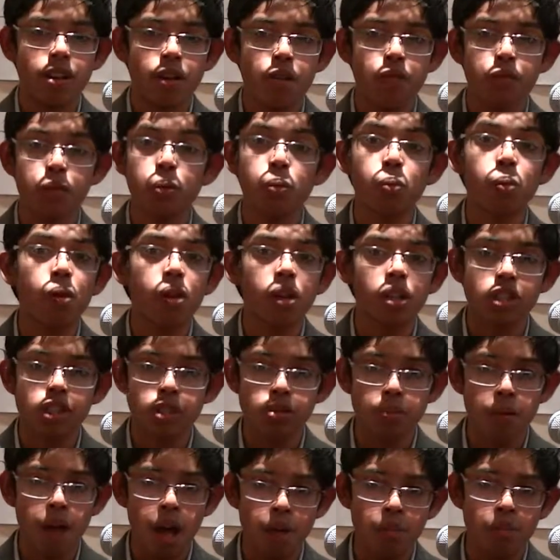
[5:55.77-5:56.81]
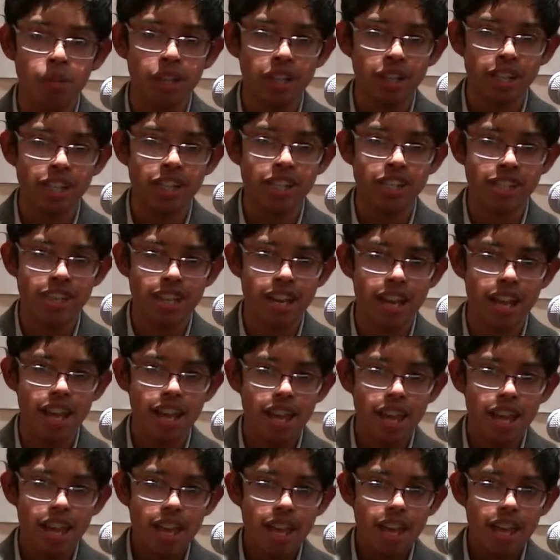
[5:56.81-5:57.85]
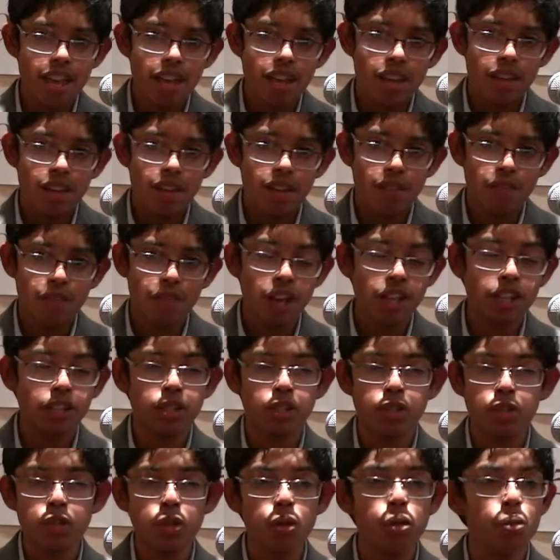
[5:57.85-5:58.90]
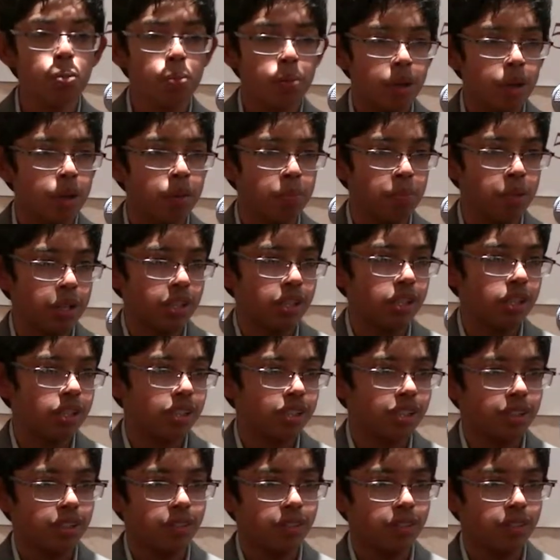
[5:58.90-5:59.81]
of the world's population finds a true purpose